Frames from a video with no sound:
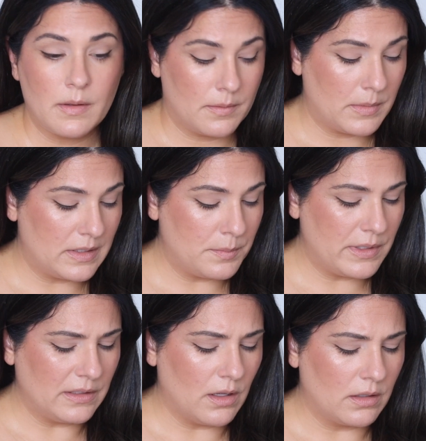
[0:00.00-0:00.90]
But it's
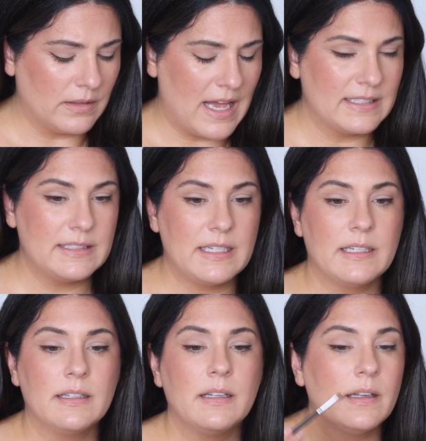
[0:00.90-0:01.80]
pretty long
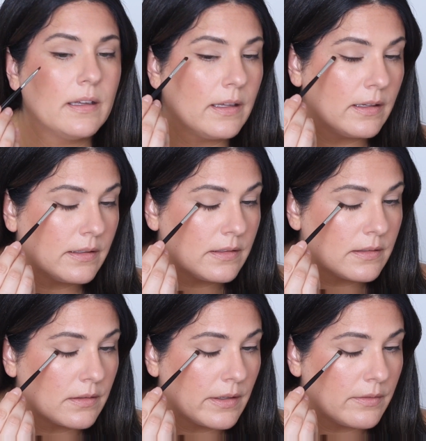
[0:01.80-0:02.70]
lasting and it's just
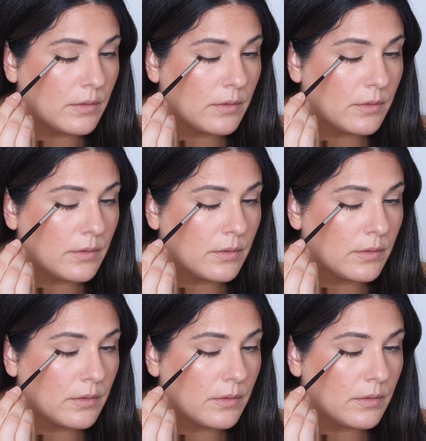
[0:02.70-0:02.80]
a great